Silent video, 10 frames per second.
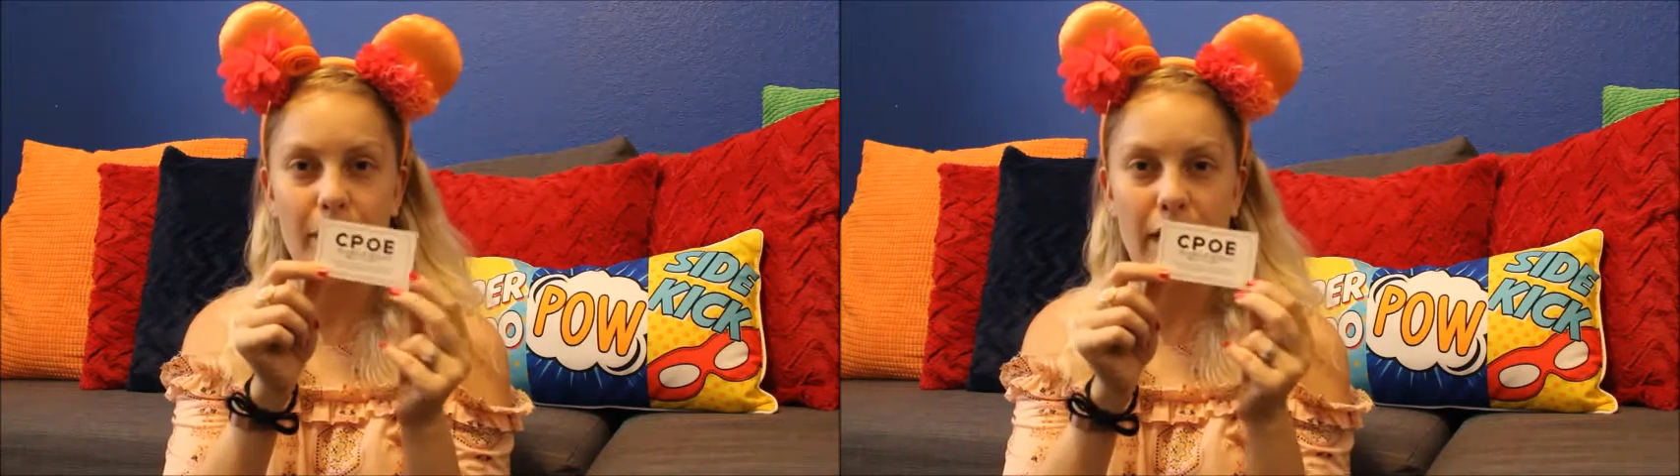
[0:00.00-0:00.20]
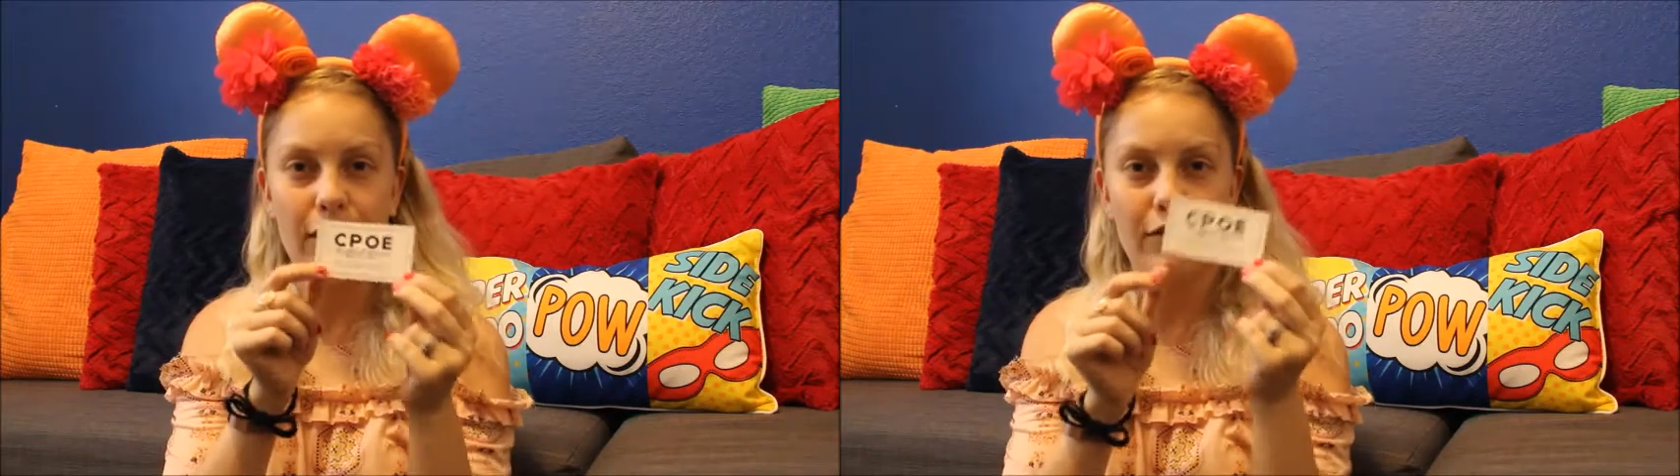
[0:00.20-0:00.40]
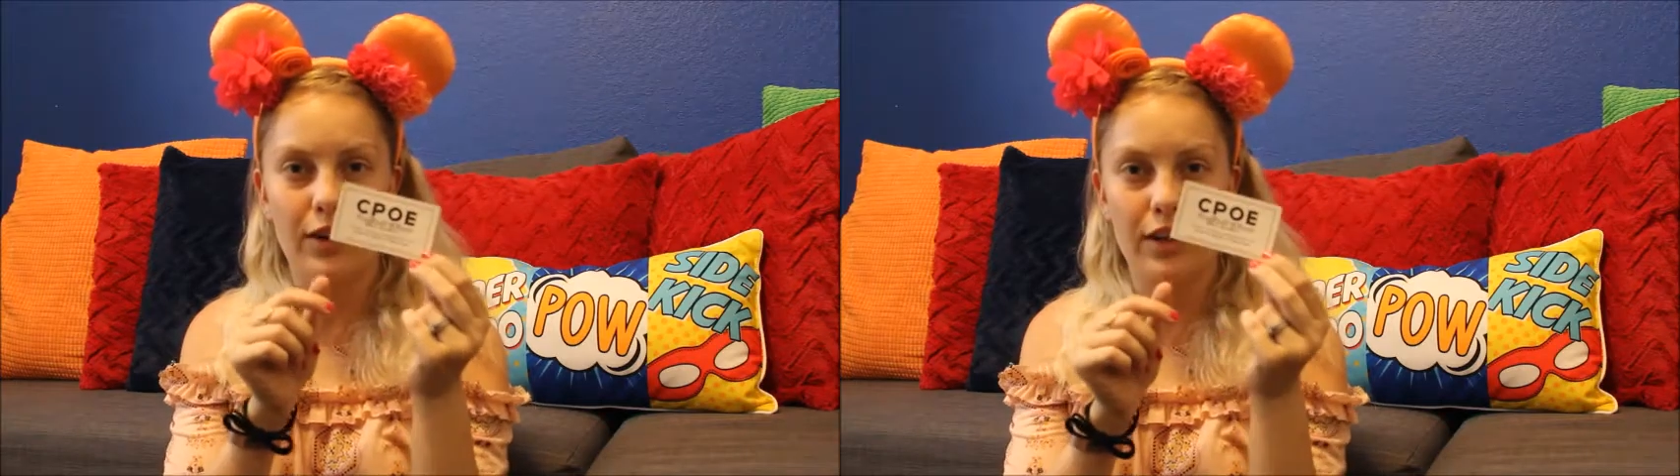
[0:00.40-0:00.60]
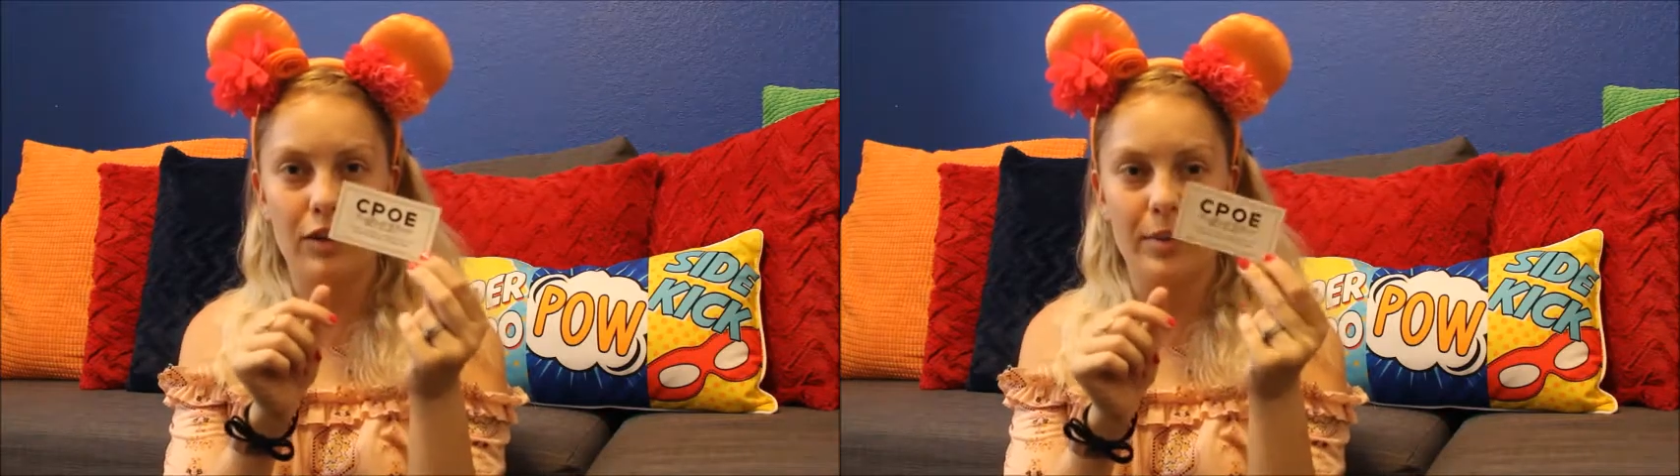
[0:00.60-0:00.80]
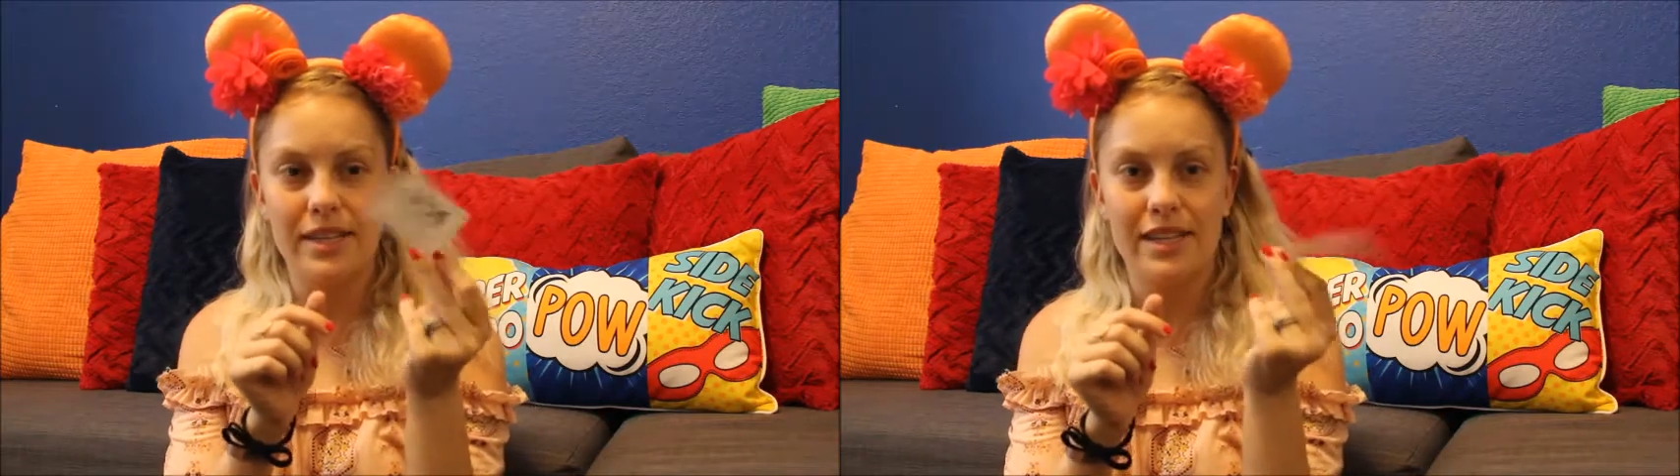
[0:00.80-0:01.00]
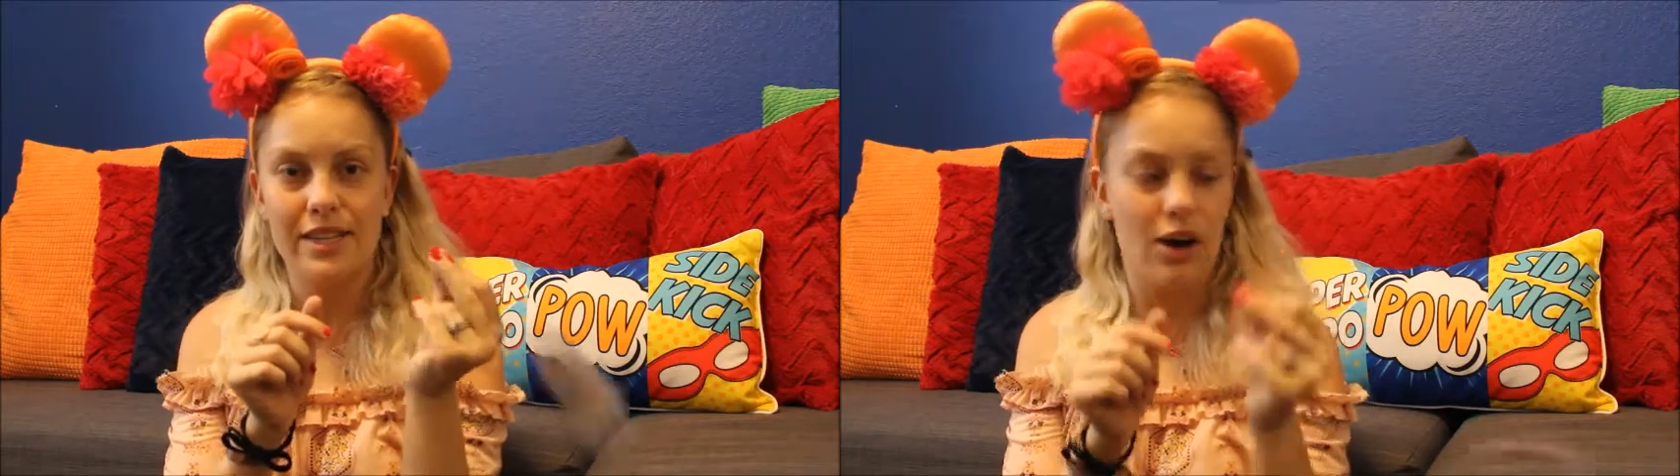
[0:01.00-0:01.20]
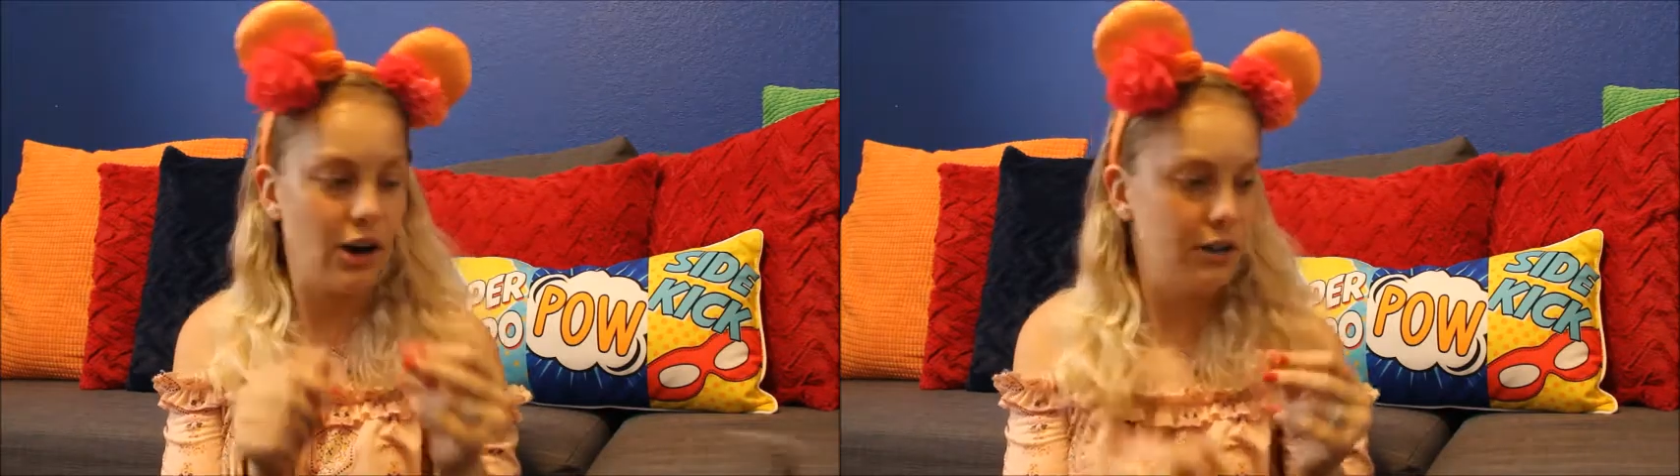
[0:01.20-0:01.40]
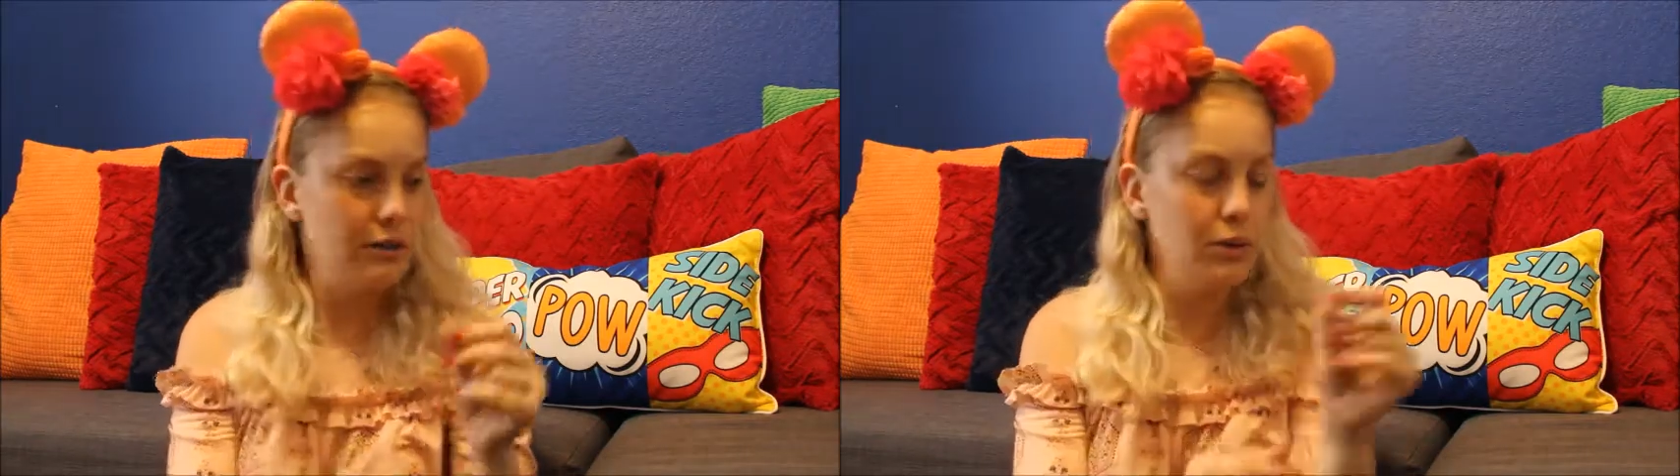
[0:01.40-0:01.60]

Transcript: back of her little business card.